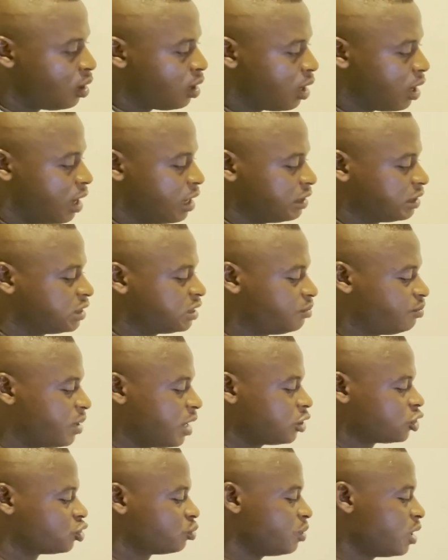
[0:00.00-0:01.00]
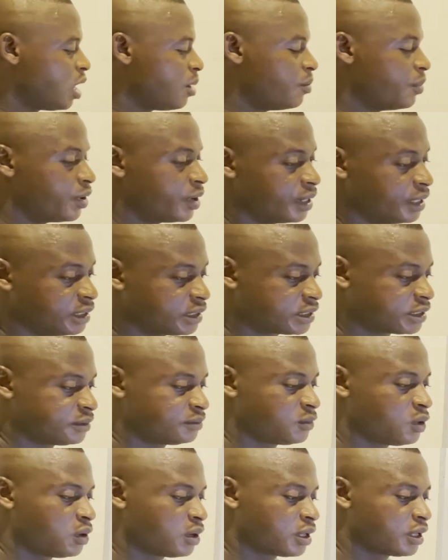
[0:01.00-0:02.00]
Antepartum hemorrhage.
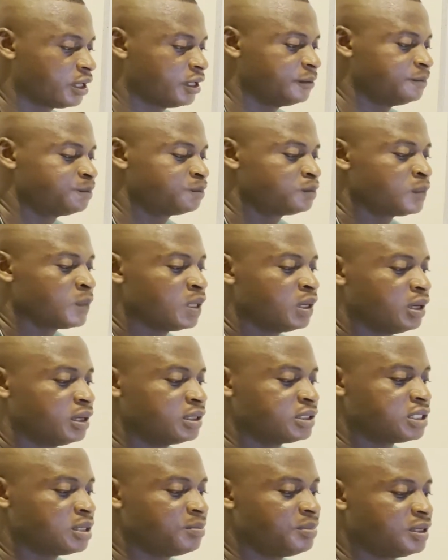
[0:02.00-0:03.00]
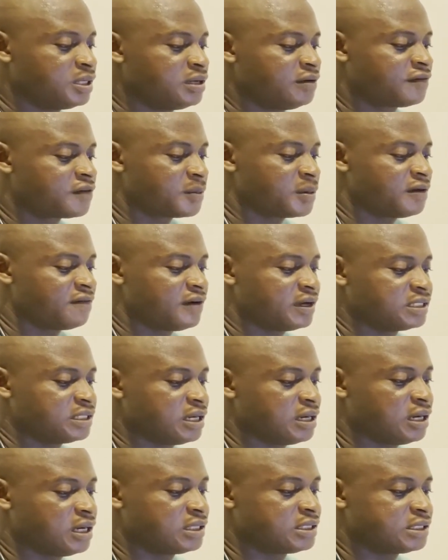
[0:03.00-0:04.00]
Okay, it is a bleeding from the
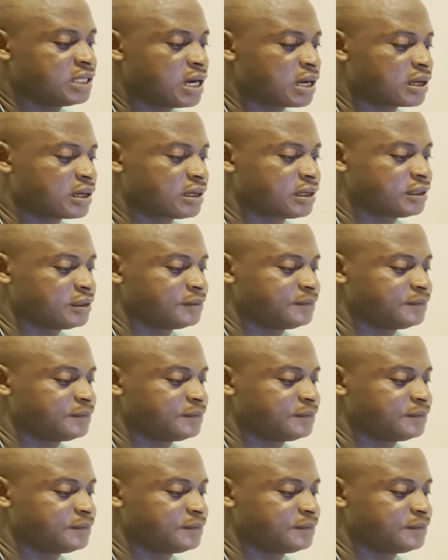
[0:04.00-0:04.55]
vaginal tract